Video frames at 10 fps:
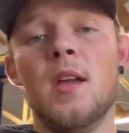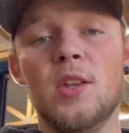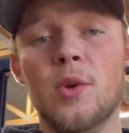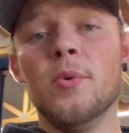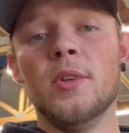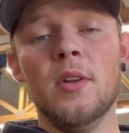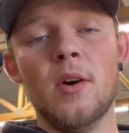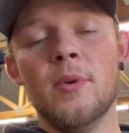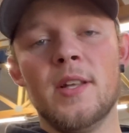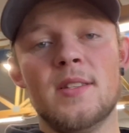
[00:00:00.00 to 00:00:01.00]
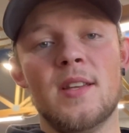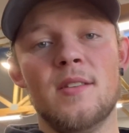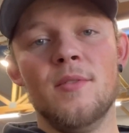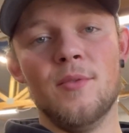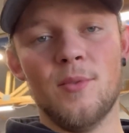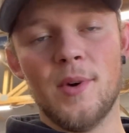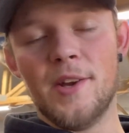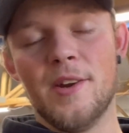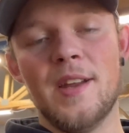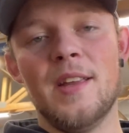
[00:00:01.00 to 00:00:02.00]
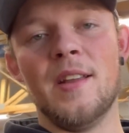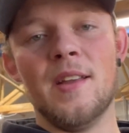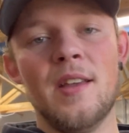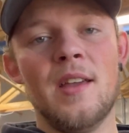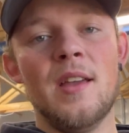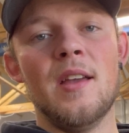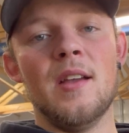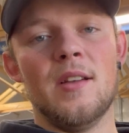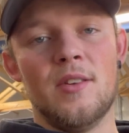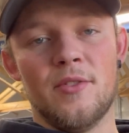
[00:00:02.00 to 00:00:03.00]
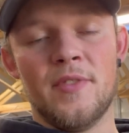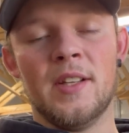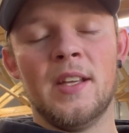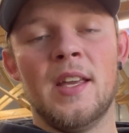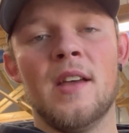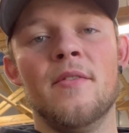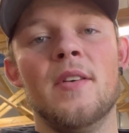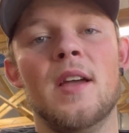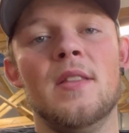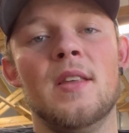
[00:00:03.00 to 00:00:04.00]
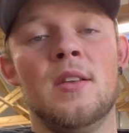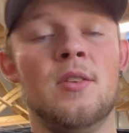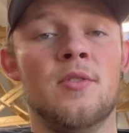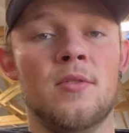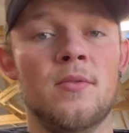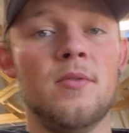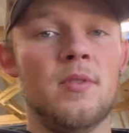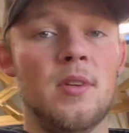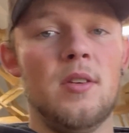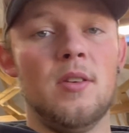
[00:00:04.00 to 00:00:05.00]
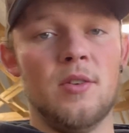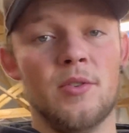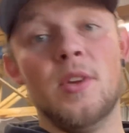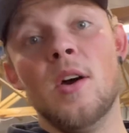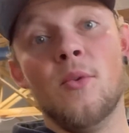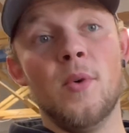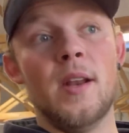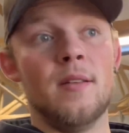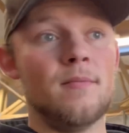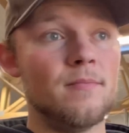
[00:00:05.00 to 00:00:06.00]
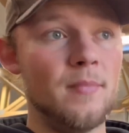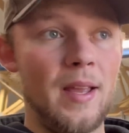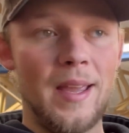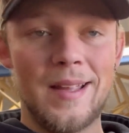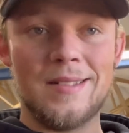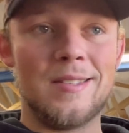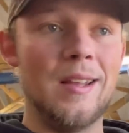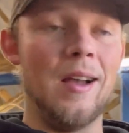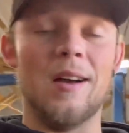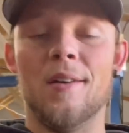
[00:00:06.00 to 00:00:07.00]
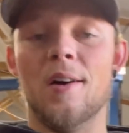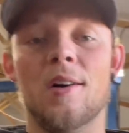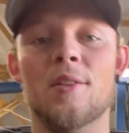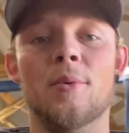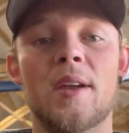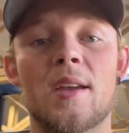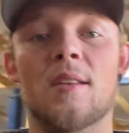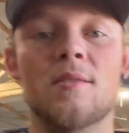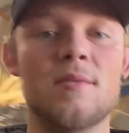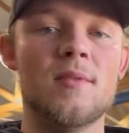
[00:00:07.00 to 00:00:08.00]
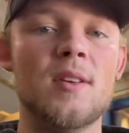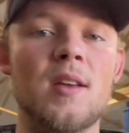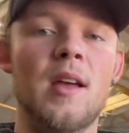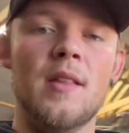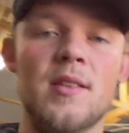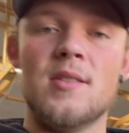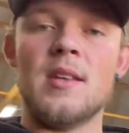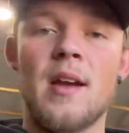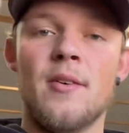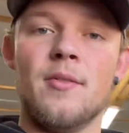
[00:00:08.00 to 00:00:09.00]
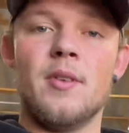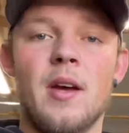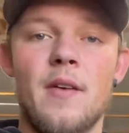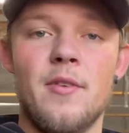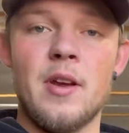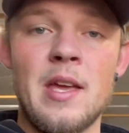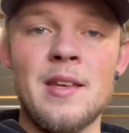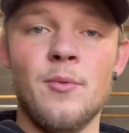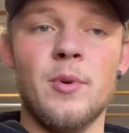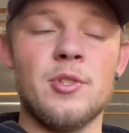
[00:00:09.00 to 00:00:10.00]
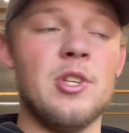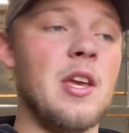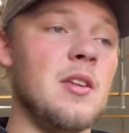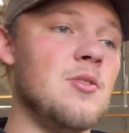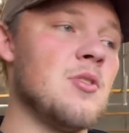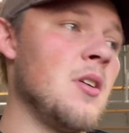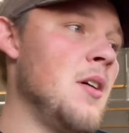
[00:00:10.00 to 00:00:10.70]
You will know when it's in while you're hitting. You'll feel it give, and then you'll know when it's gone all the way in. The sound of your hit will change.